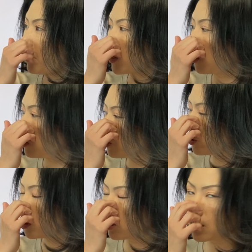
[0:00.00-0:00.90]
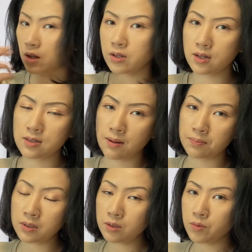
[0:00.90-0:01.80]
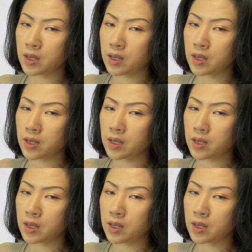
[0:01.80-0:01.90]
we go to the second example, we